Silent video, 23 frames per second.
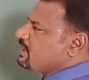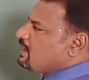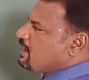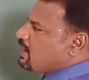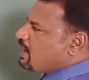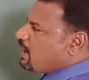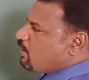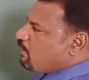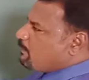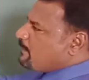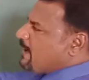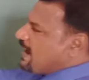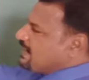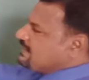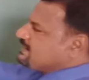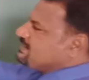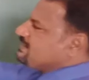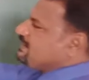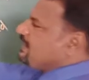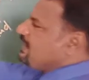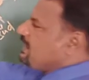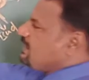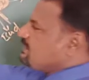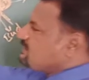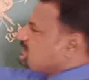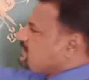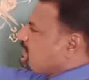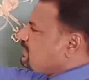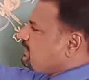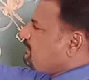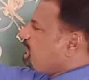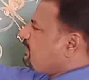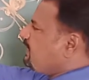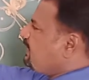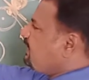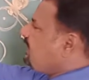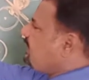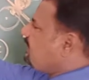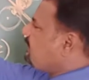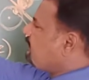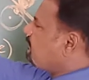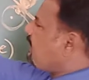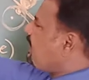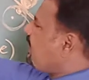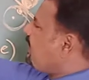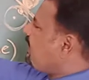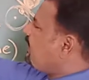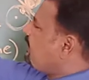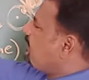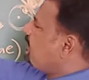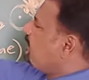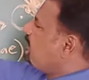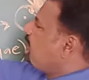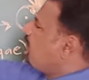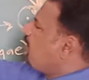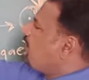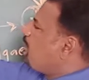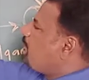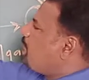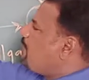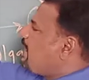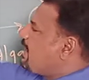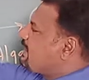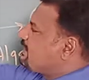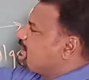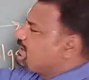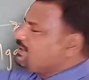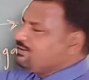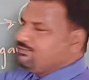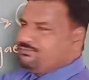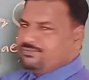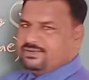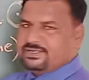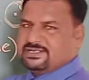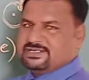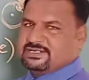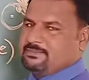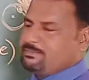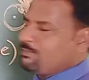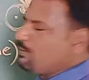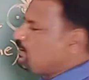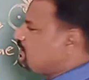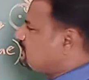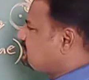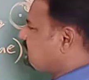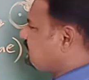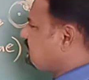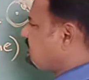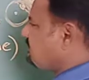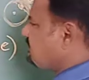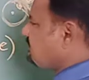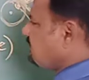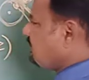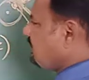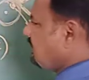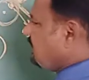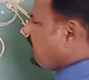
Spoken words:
How bacteria are dividing? By binary fission process.